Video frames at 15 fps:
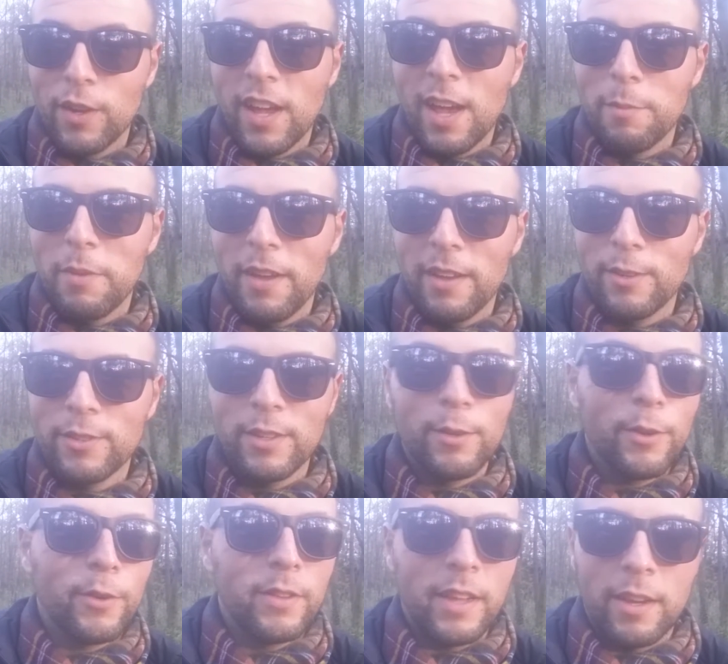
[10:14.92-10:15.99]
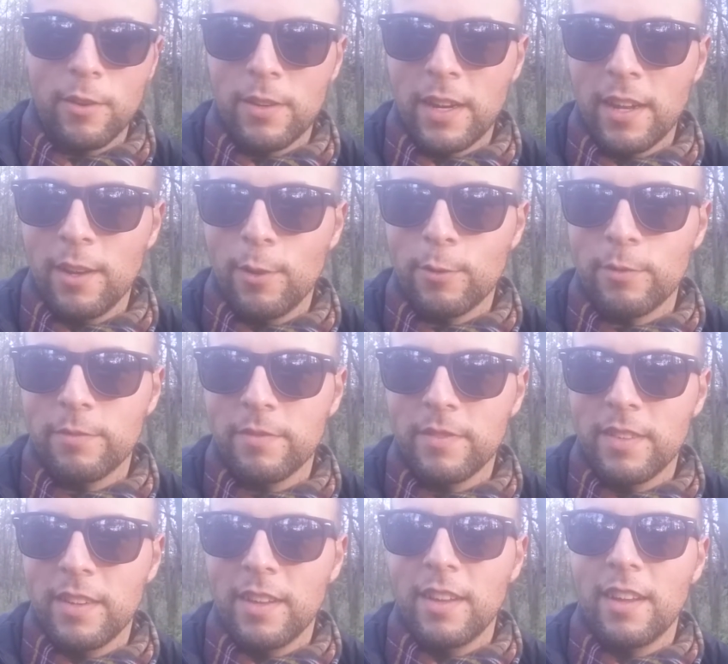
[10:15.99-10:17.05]
you're not by yourself. You're not alone.
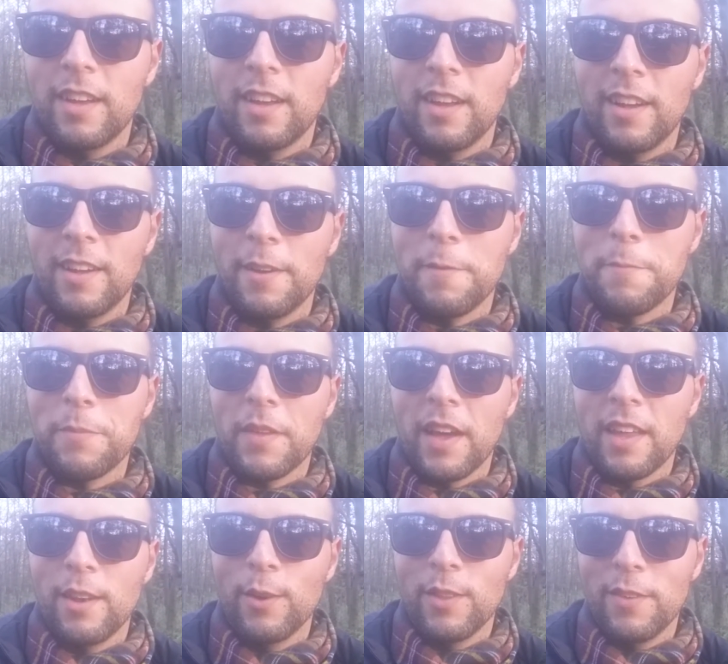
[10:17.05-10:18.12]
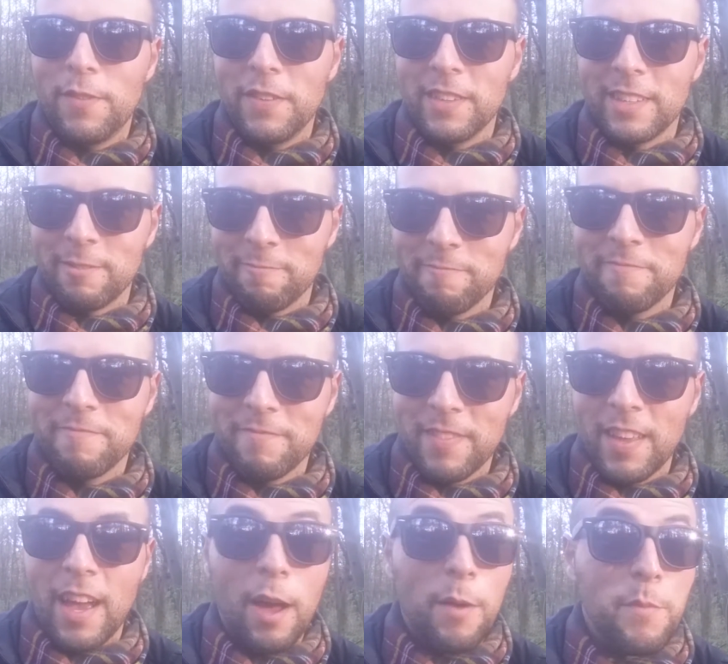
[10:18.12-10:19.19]
I know the feeling.
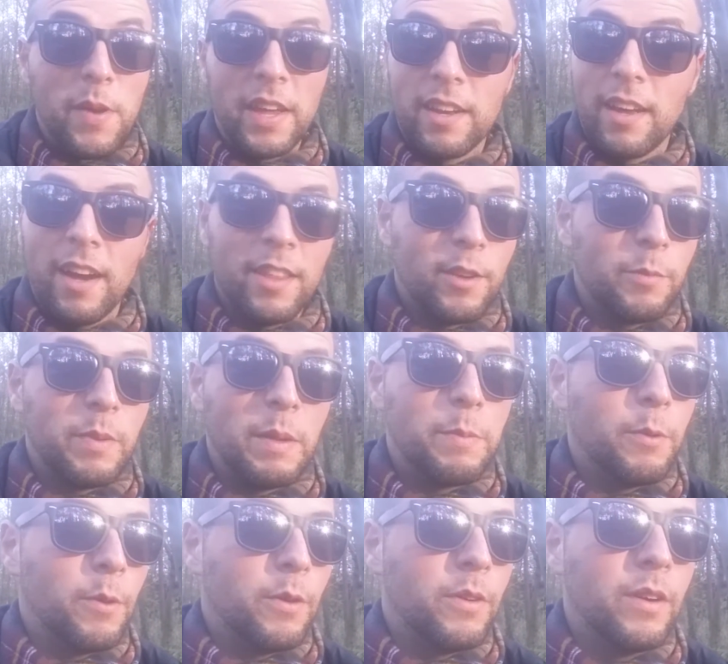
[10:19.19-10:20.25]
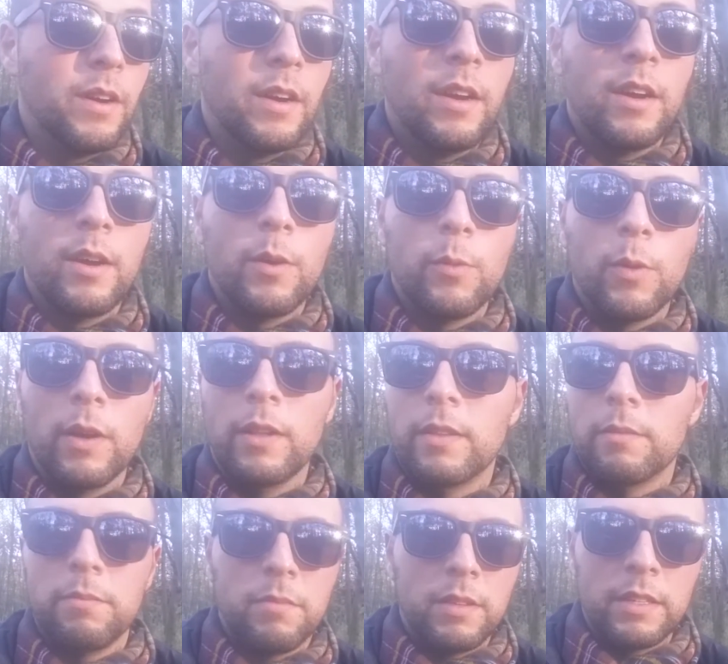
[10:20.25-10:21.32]
I met other people.
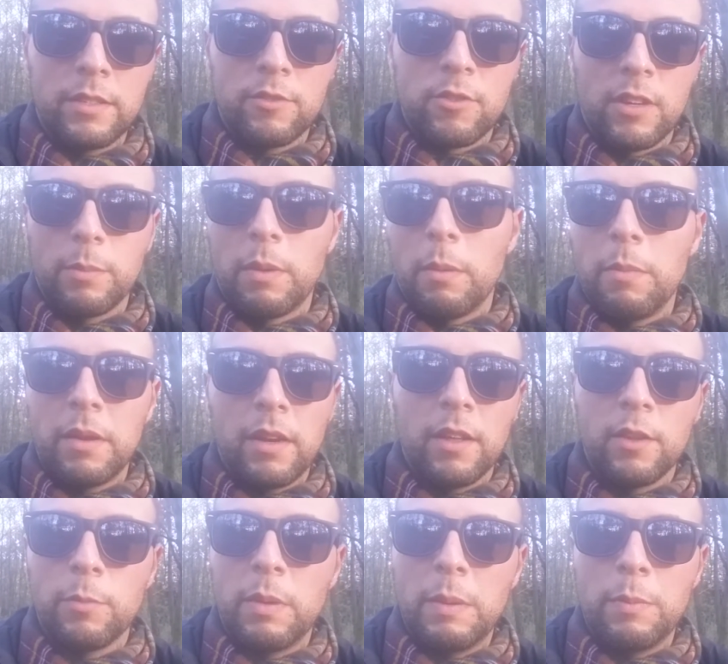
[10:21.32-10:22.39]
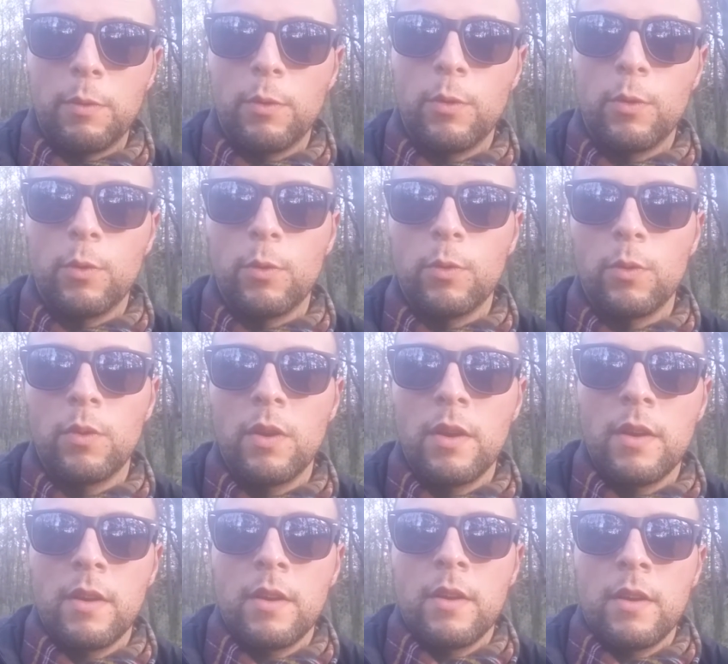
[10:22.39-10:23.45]
Well, this trip, I met other people who
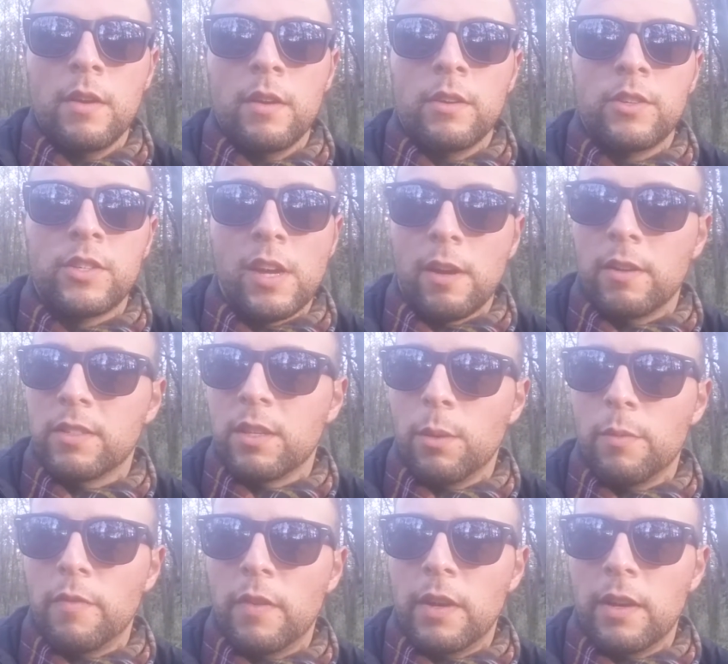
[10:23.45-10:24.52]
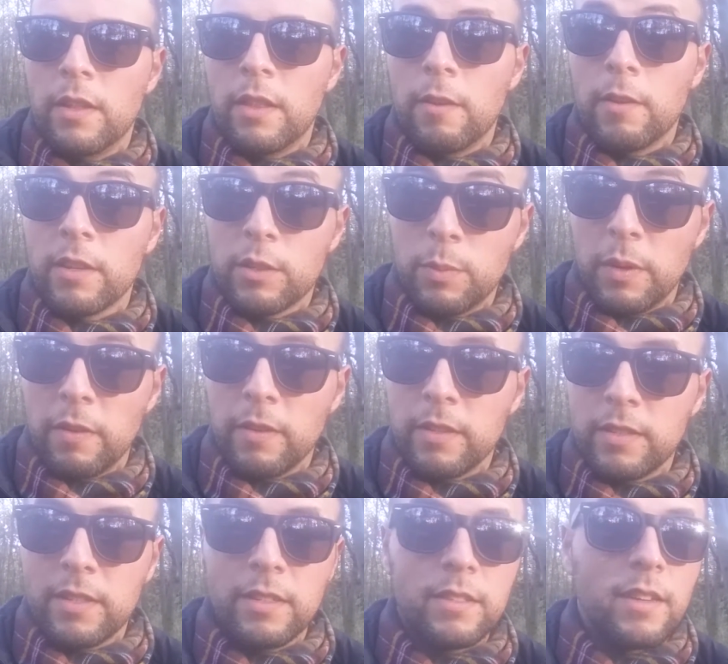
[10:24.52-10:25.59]
share some of their
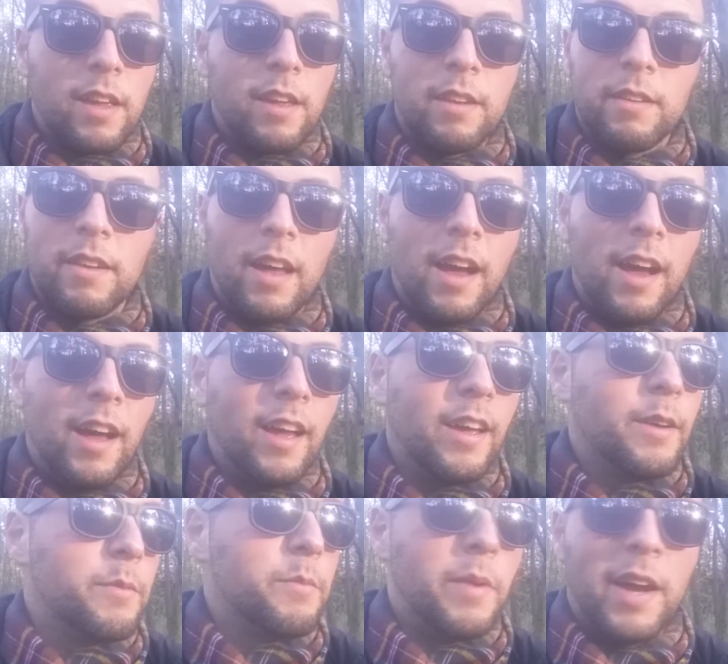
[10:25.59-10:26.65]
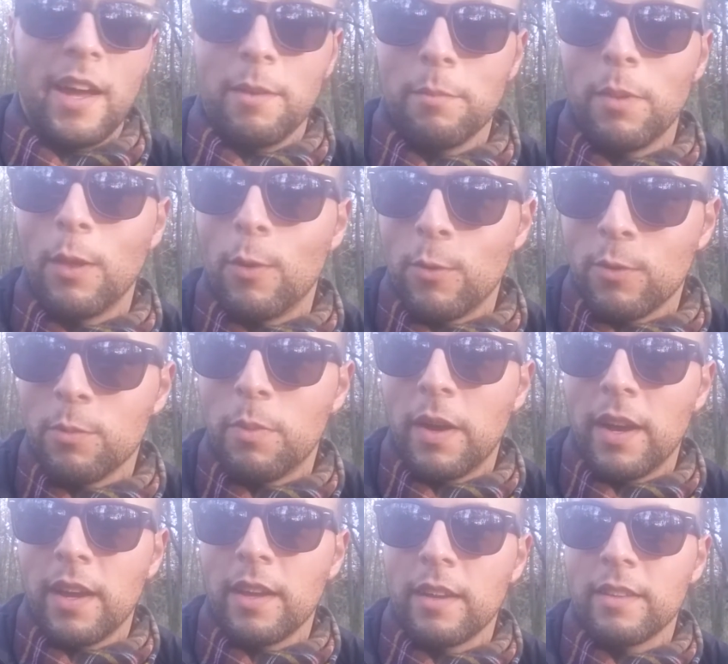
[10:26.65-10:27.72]
experiences, and I am mind blown
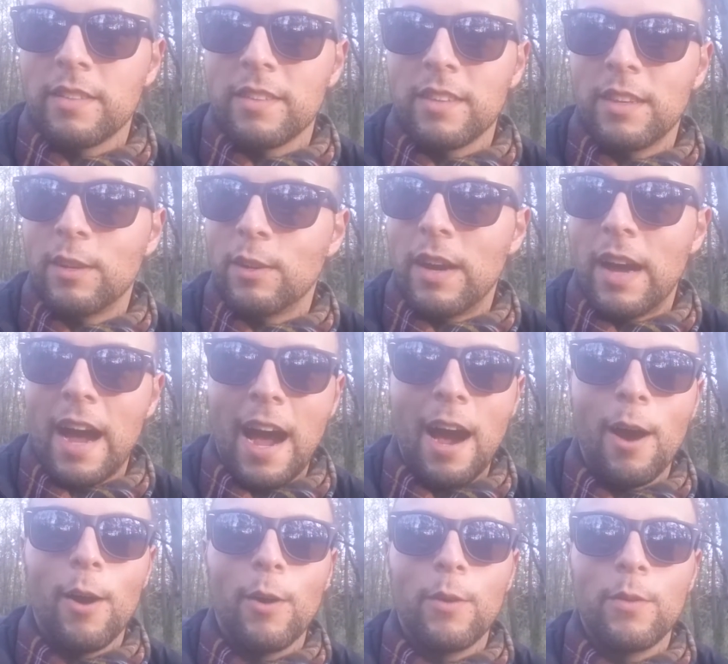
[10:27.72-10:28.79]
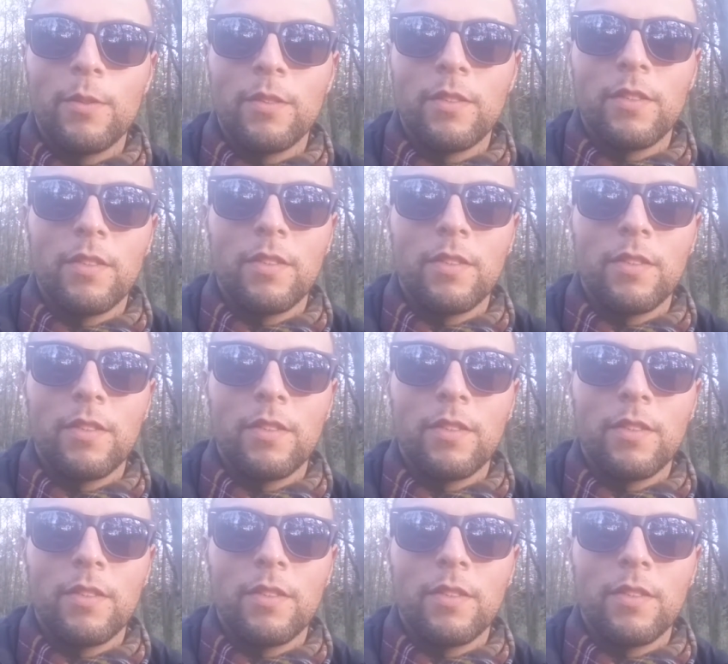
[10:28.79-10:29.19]
by, you know, how